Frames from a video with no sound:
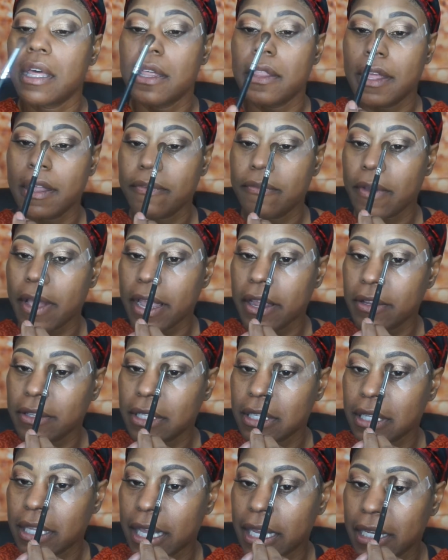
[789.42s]

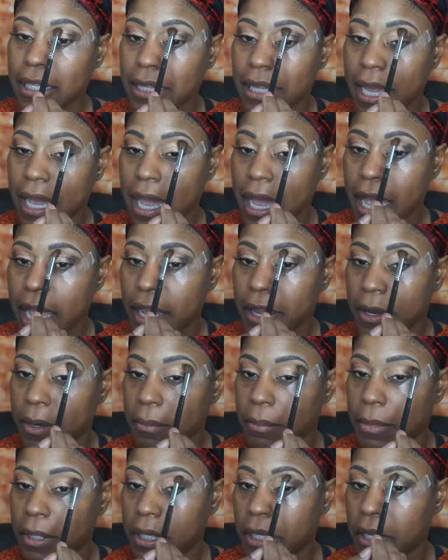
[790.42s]
the lady that
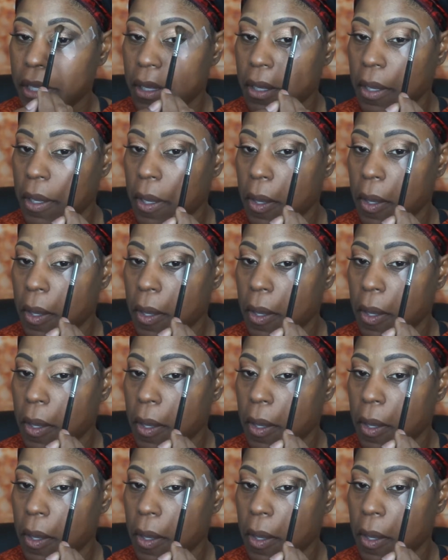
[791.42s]
hired me,